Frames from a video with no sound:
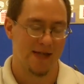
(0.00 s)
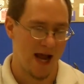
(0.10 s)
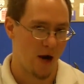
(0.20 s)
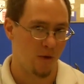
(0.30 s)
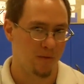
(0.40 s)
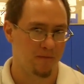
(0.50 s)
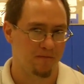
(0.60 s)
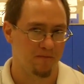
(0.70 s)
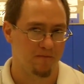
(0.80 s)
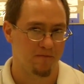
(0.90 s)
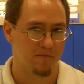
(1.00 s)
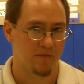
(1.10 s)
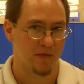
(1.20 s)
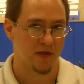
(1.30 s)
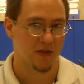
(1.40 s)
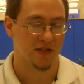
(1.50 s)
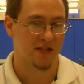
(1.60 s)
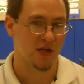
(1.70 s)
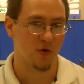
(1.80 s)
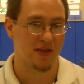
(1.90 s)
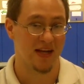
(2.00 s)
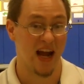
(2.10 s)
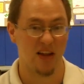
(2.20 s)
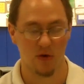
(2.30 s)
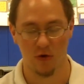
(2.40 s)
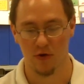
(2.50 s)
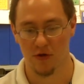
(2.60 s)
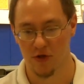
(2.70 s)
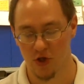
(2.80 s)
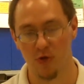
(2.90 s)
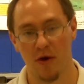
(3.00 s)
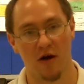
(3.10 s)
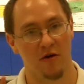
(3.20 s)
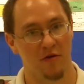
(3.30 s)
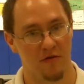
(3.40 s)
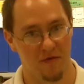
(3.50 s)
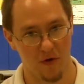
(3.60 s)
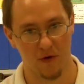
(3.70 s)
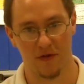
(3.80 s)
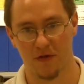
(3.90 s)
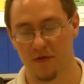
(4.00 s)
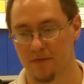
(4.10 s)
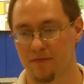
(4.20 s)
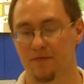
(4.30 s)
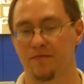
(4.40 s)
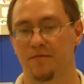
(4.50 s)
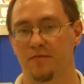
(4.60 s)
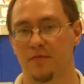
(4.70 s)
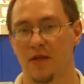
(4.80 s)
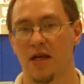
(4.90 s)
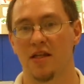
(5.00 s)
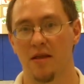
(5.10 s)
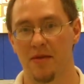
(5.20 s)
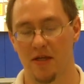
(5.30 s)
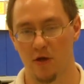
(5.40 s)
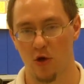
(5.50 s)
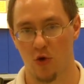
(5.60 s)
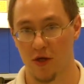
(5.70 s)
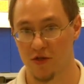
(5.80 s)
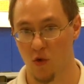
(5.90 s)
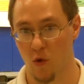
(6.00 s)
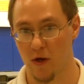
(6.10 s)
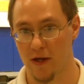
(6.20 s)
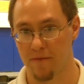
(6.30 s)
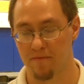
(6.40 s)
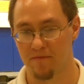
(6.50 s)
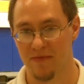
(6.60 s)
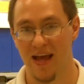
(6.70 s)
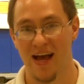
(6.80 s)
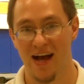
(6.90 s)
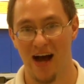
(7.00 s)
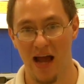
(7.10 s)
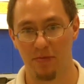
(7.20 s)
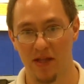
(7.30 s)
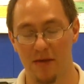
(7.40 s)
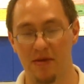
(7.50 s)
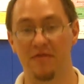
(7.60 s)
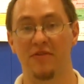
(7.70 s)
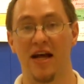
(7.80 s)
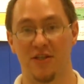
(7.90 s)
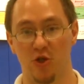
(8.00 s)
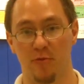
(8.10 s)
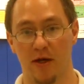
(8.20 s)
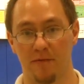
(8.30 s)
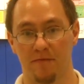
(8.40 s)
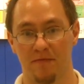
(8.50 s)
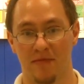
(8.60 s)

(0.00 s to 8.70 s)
Now, considering that I learned the tuba first, let me tell you a quick story. I play a B-flat tuba.